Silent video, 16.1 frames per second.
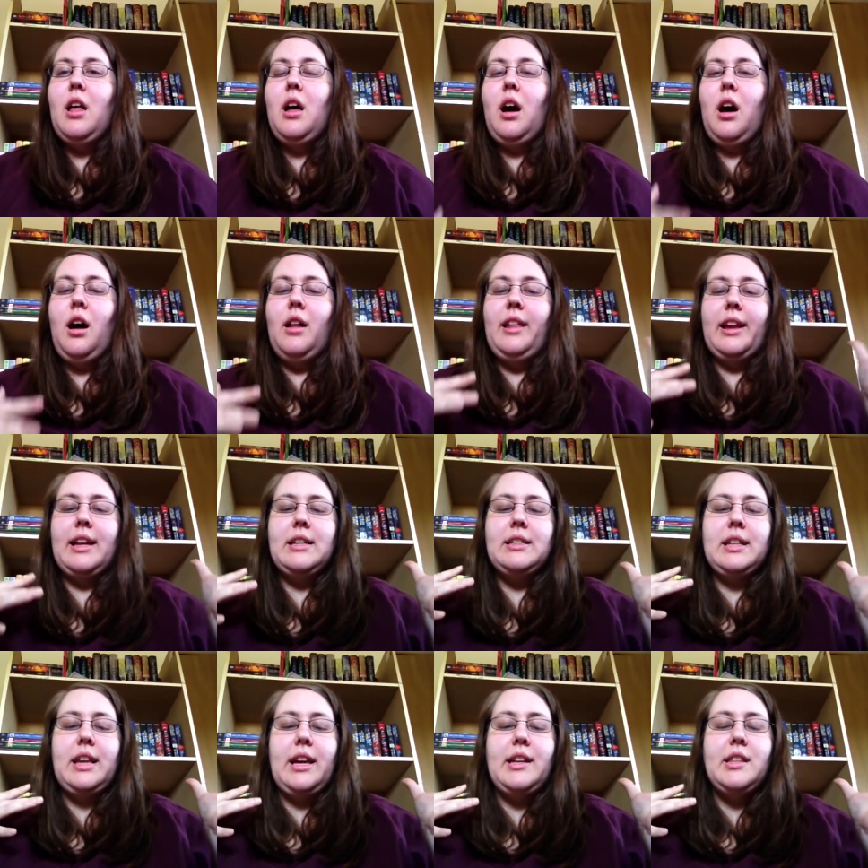Like I
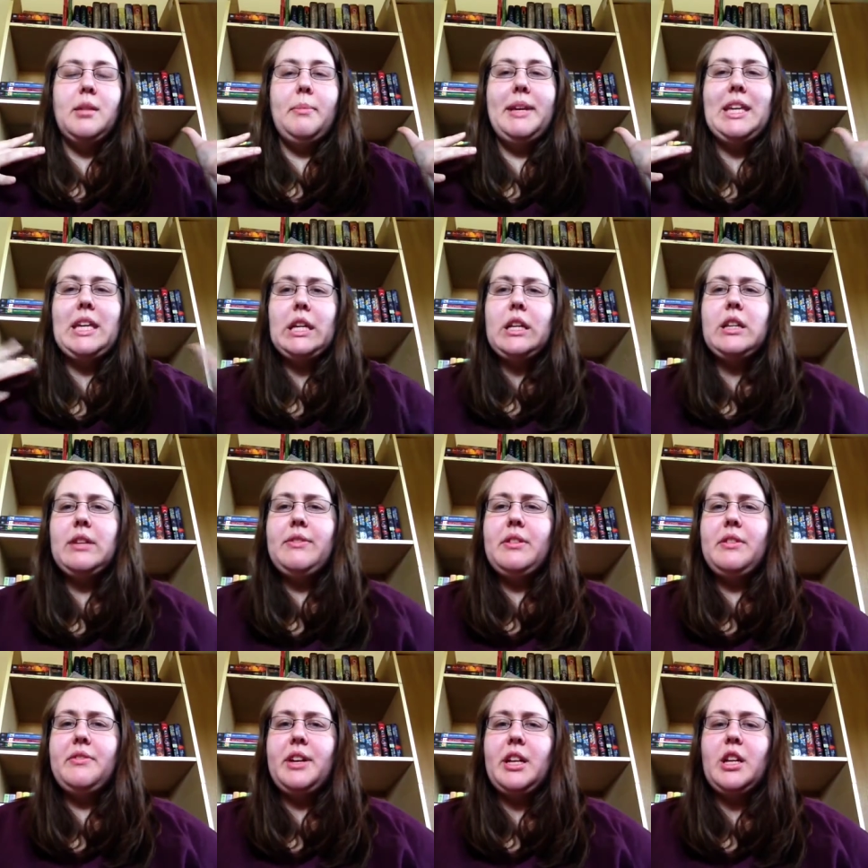said in the beginning of
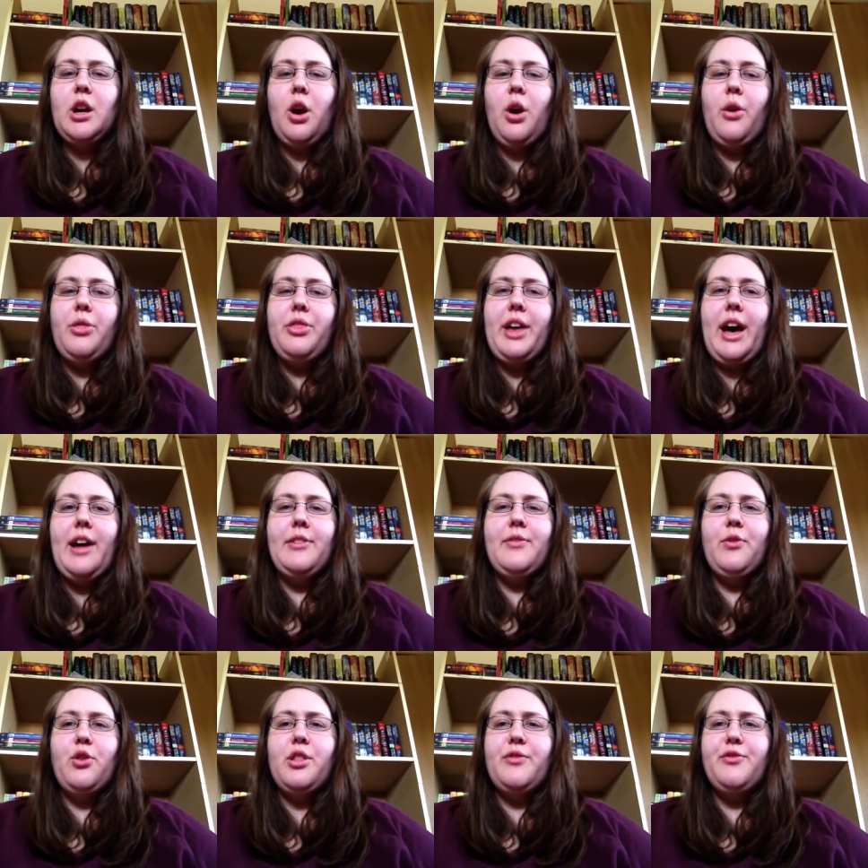the video, that
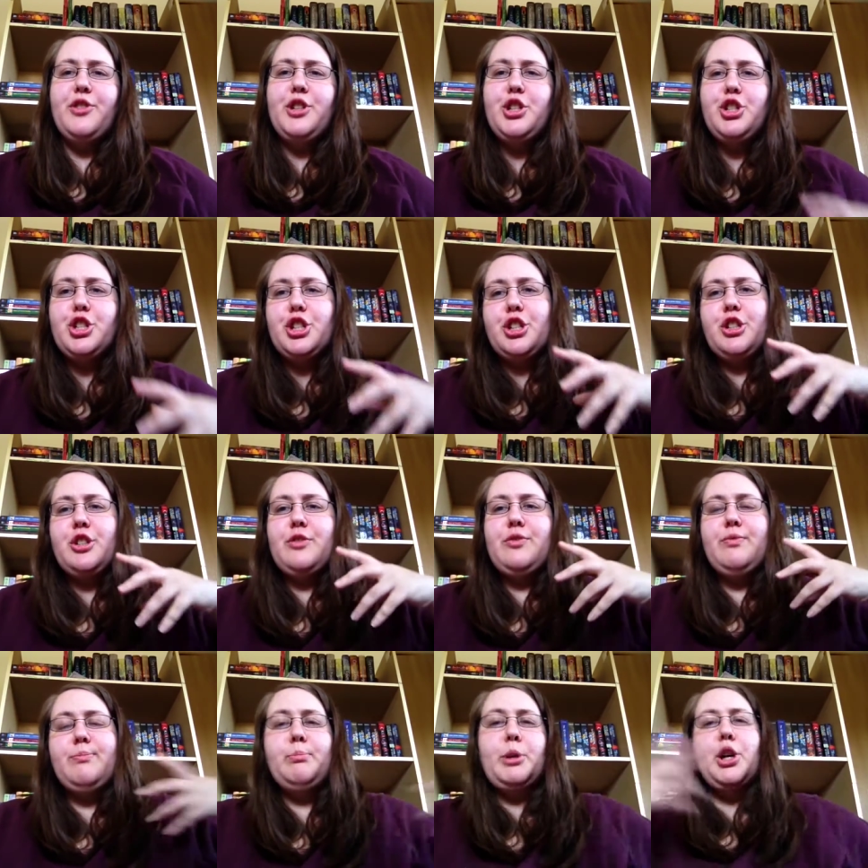for the future
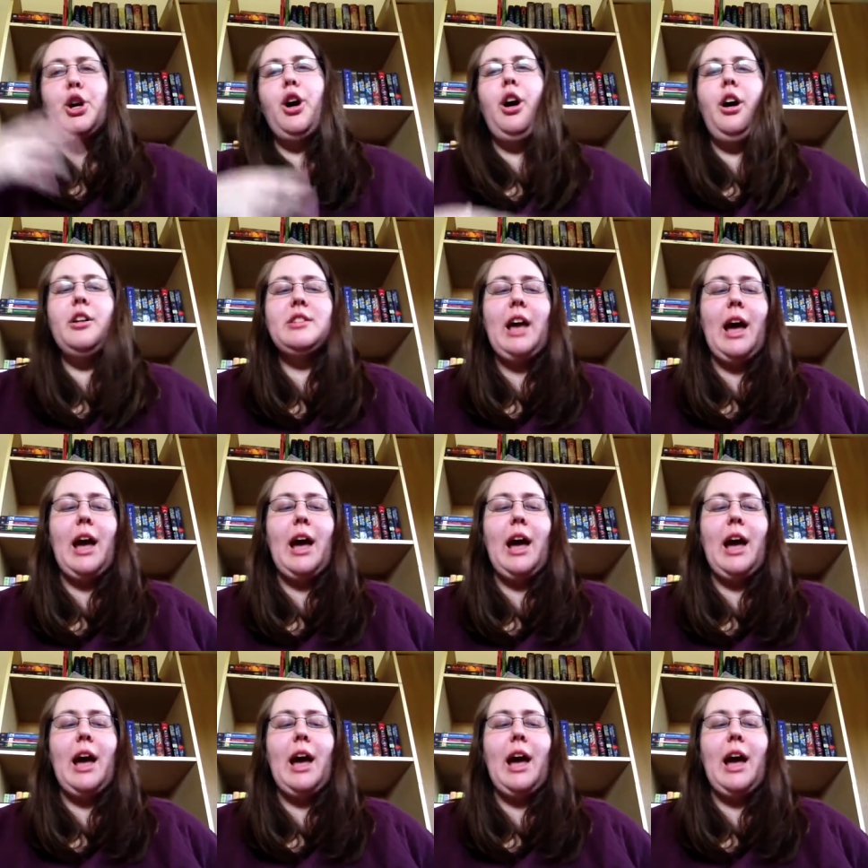book hauls,